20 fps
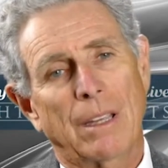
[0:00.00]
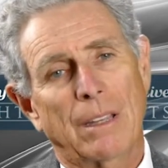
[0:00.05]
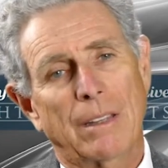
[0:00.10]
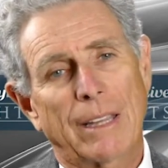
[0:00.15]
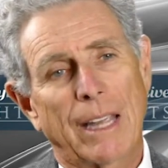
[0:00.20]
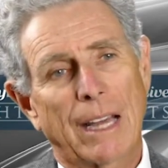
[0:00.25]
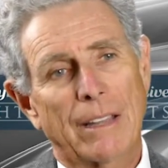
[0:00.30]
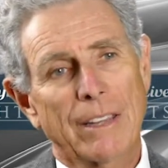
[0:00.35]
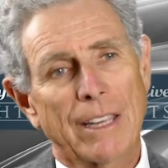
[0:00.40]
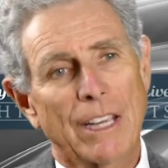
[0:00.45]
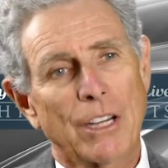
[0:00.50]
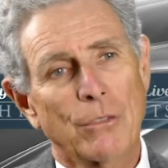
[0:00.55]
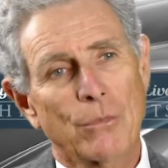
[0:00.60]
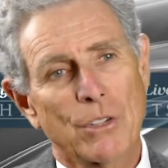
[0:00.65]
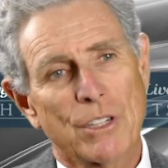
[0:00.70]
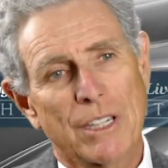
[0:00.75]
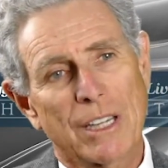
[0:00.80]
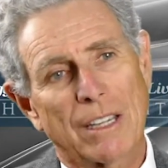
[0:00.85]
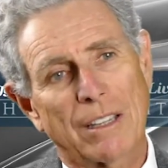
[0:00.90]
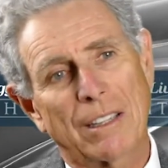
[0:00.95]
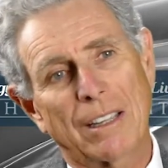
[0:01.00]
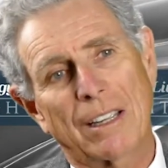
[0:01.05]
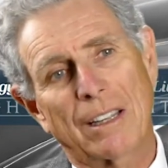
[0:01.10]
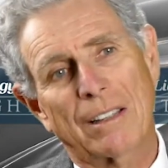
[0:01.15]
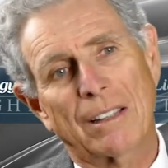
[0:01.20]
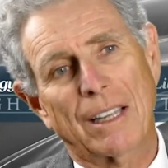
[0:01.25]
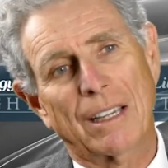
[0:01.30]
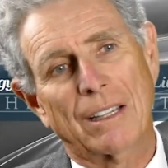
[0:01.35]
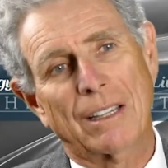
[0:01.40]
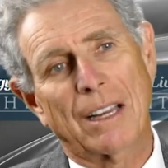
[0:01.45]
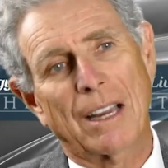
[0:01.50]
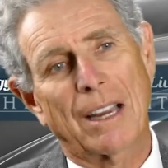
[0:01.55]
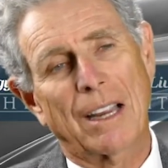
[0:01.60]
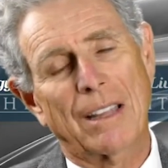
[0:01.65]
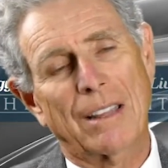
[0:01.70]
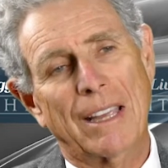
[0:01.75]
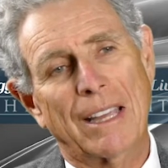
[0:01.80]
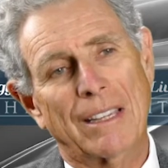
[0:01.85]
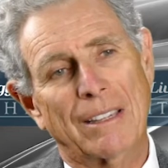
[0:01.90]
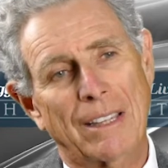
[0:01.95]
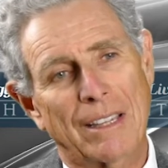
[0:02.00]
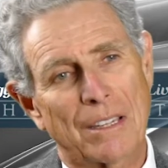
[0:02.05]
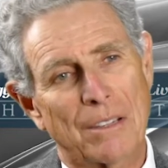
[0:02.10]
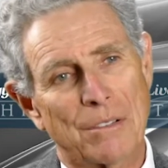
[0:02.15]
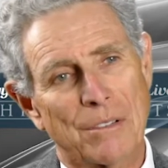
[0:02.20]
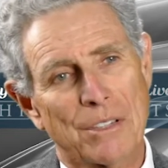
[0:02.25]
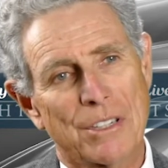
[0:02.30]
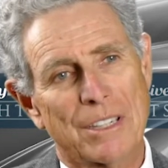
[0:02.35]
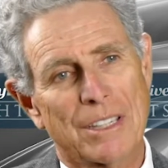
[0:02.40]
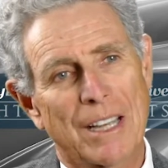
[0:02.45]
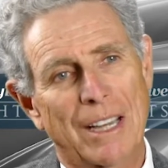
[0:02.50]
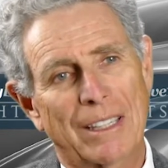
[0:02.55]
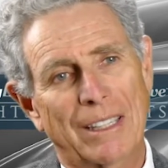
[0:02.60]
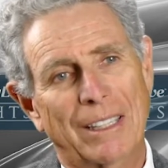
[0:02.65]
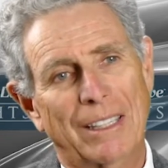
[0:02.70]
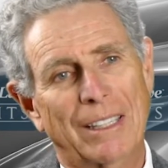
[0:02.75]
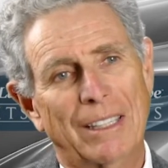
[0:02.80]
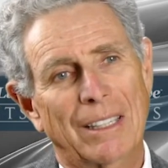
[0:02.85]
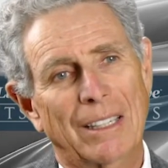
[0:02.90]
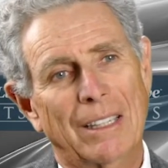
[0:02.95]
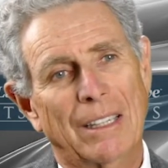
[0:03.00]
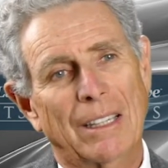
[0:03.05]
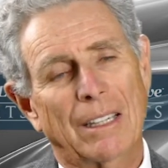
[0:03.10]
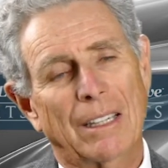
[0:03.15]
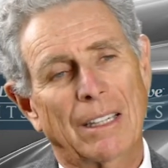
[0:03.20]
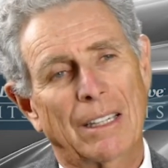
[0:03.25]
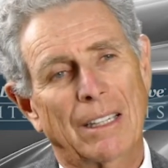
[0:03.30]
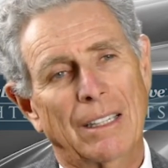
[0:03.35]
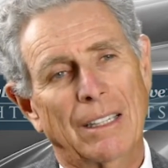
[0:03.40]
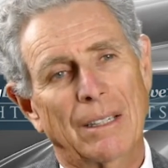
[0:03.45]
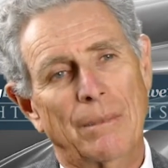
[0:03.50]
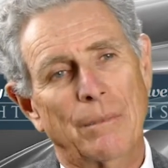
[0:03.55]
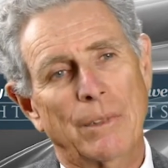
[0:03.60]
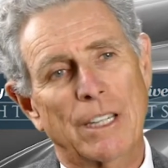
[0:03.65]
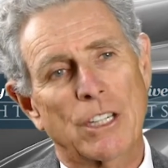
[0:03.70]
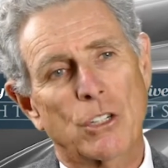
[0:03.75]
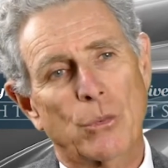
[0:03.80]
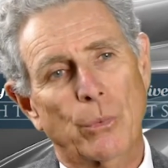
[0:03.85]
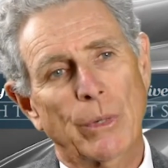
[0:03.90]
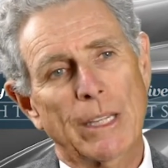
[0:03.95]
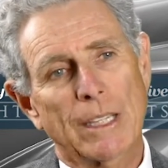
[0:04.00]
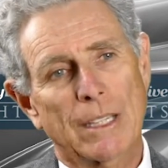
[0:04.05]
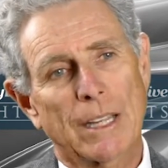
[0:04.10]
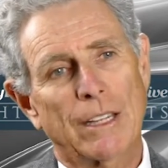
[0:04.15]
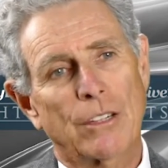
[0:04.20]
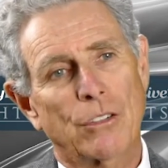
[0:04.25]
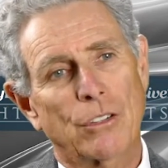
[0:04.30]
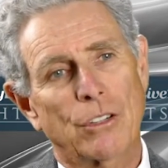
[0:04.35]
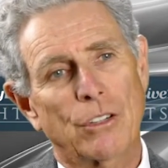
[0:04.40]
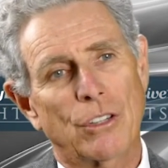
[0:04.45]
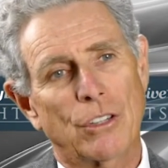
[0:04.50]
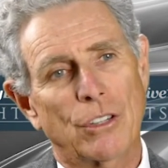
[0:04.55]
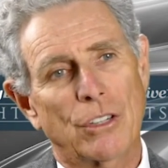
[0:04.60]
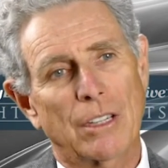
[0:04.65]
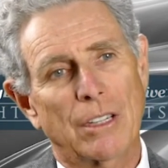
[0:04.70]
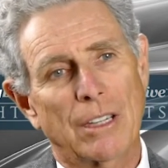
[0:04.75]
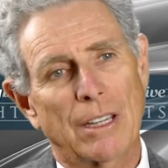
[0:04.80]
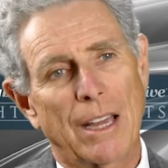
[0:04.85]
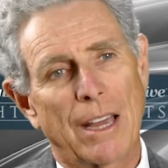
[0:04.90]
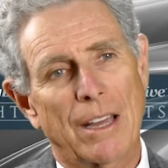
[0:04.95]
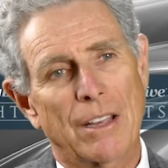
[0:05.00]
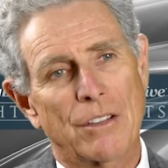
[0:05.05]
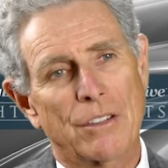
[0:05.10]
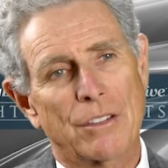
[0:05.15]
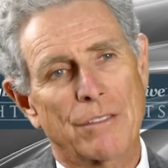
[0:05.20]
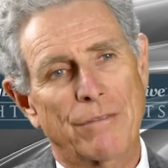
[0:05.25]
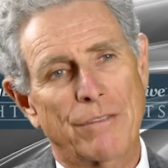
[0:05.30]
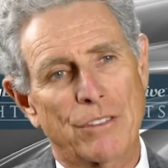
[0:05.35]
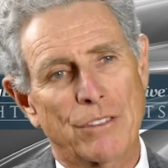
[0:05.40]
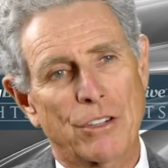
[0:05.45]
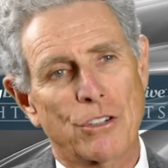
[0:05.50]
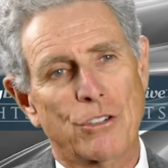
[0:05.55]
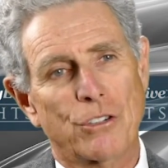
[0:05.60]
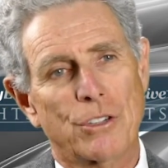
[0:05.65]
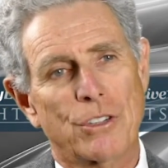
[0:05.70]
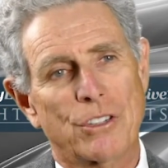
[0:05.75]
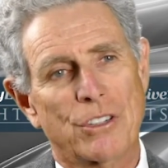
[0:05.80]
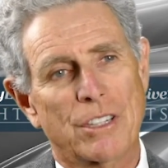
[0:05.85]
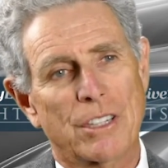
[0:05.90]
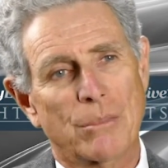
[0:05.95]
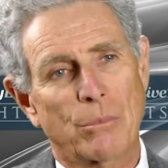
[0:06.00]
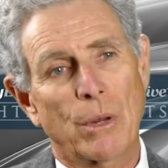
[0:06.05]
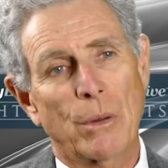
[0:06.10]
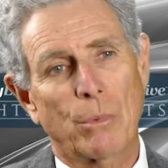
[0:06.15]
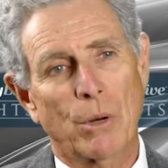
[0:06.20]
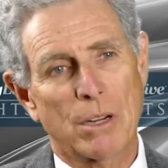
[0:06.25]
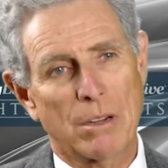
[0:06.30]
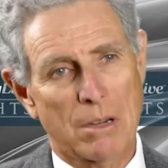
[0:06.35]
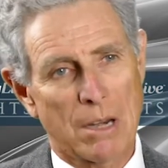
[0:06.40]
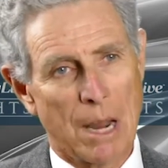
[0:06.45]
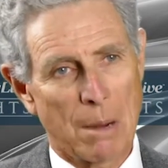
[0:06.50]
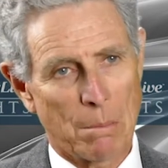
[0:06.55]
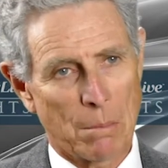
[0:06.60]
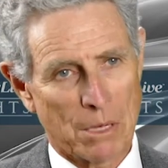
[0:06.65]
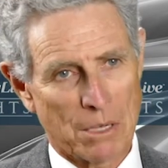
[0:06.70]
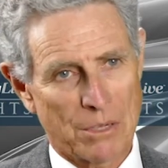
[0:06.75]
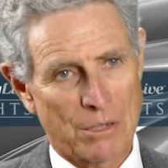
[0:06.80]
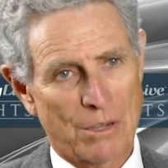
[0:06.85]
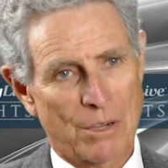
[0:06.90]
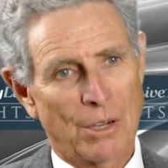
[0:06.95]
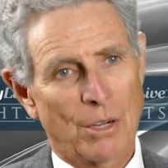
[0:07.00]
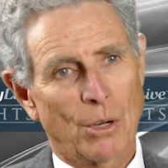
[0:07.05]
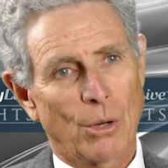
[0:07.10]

the other interesting thing that they did in the study um, is we tend to, as physicians, we want numbers.